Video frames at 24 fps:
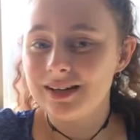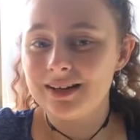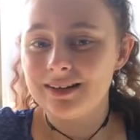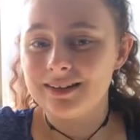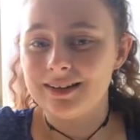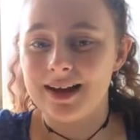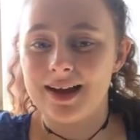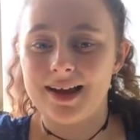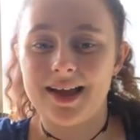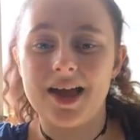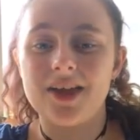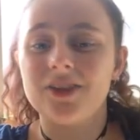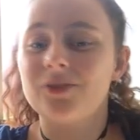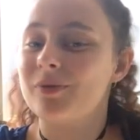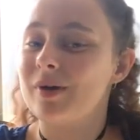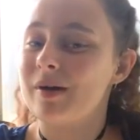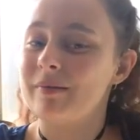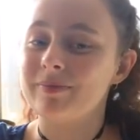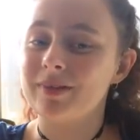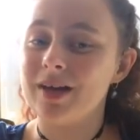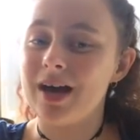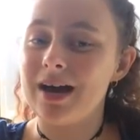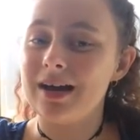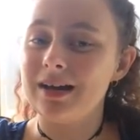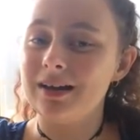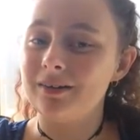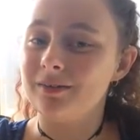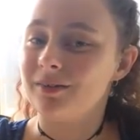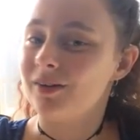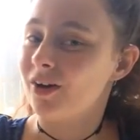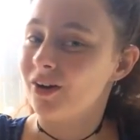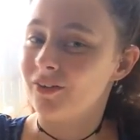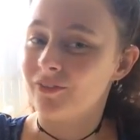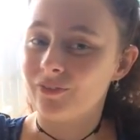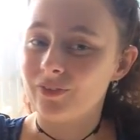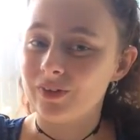check out the website,
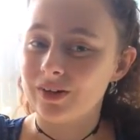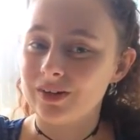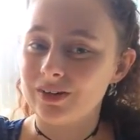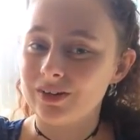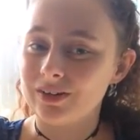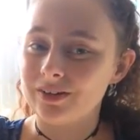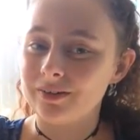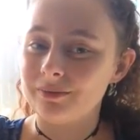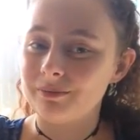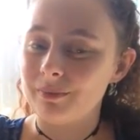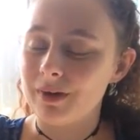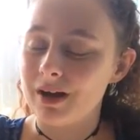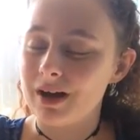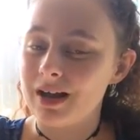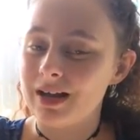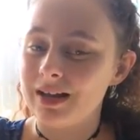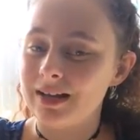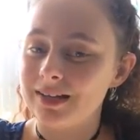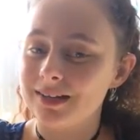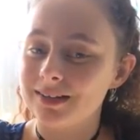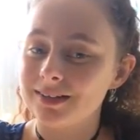hopefully use my